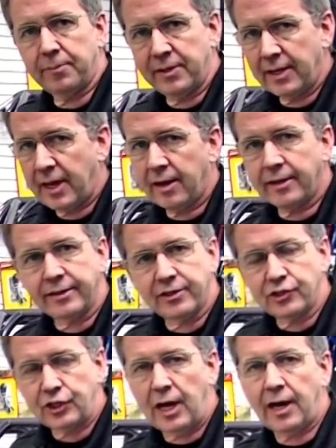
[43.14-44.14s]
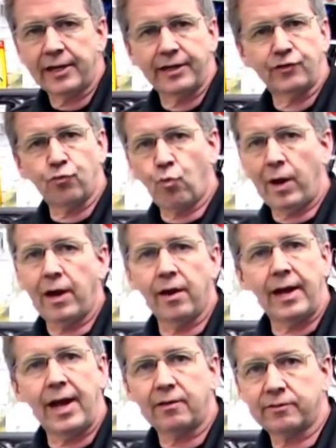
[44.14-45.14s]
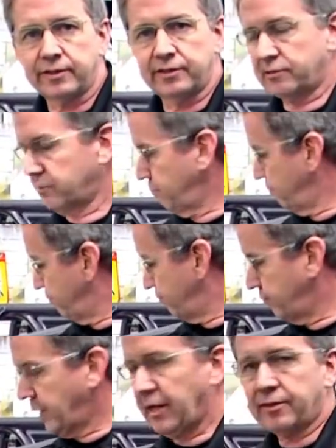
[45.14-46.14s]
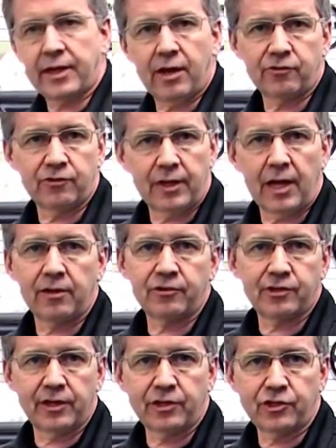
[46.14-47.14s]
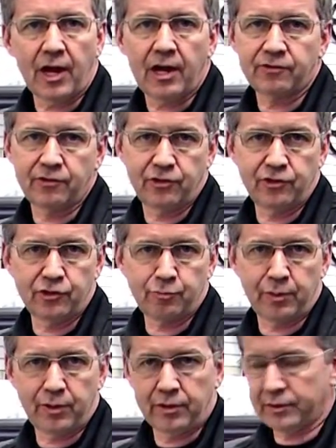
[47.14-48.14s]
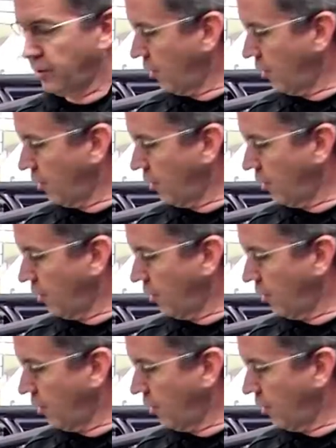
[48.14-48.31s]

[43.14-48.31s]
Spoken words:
up and down in this shock, and it's wearing out this $10,000 set of shocks that you just put on the